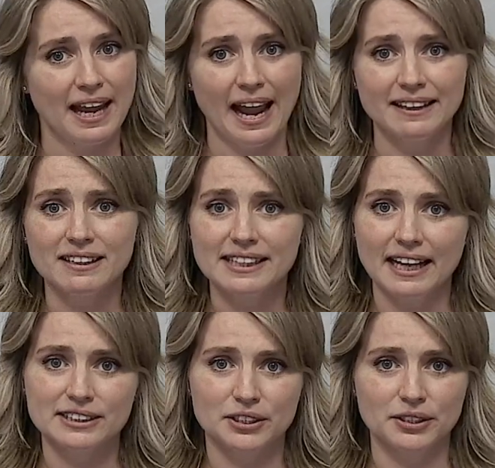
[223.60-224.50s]
handle the
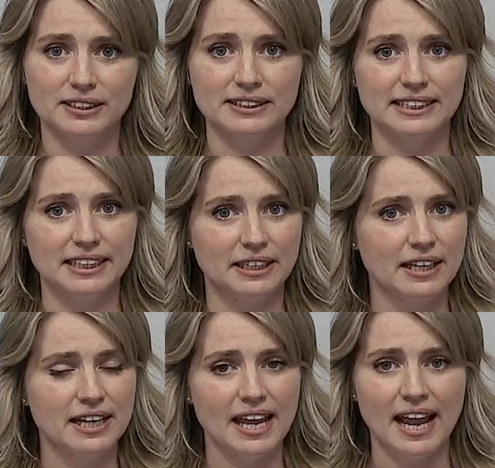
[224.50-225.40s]
uncertainty,
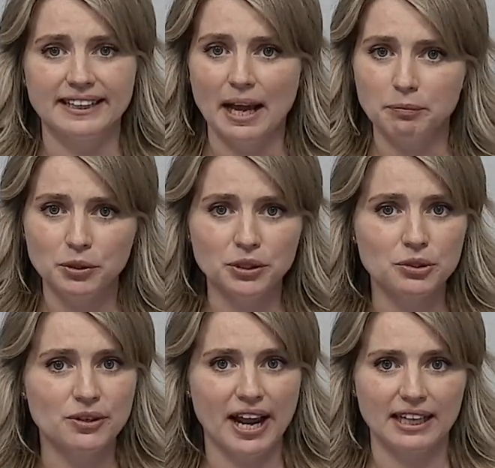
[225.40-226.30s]
adapt to
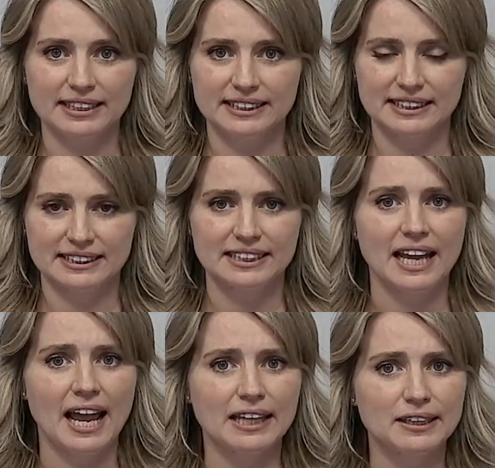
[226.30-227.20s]
new realities,
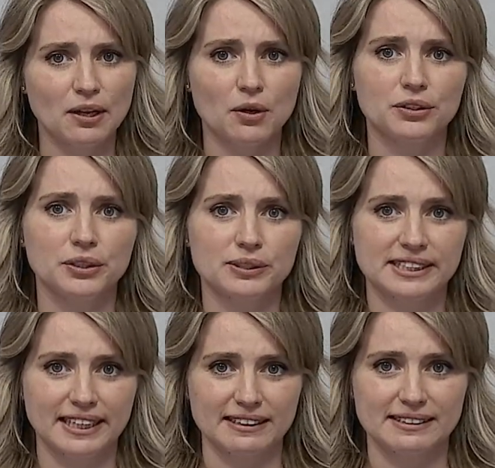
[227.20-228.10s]
and learn new
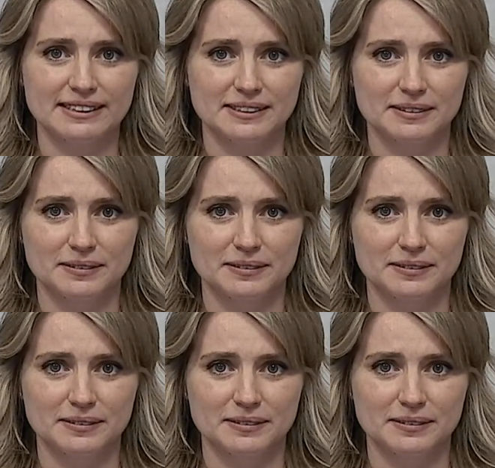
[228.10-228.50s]
skills.